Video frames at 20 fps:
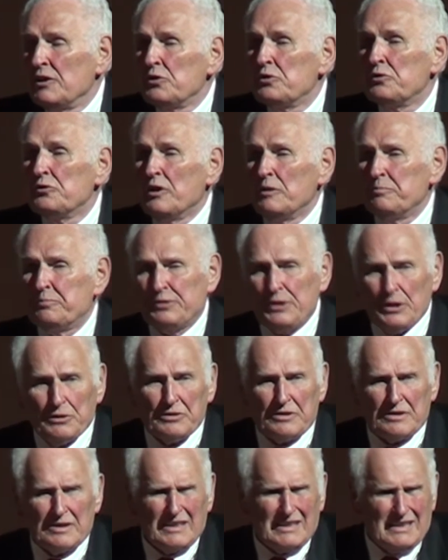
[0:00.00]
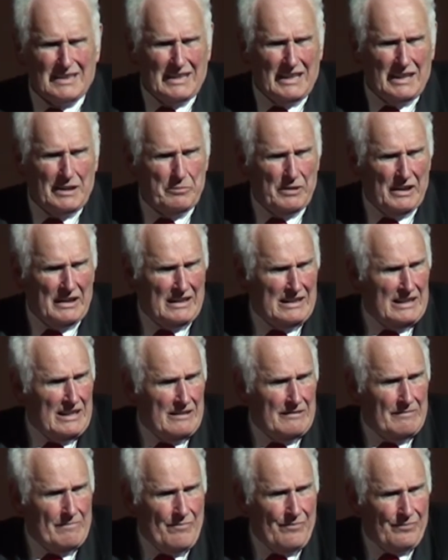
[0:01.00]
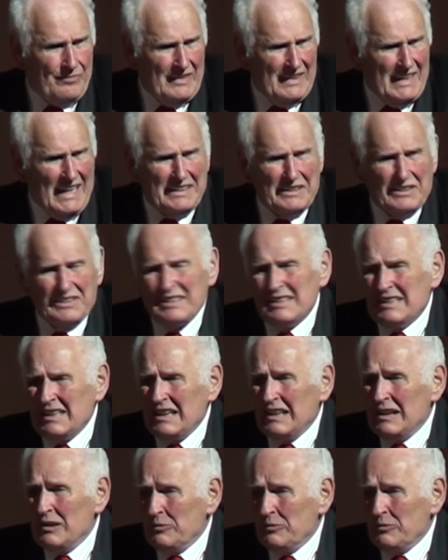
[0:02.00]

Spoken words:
to approach sustainability. Not a single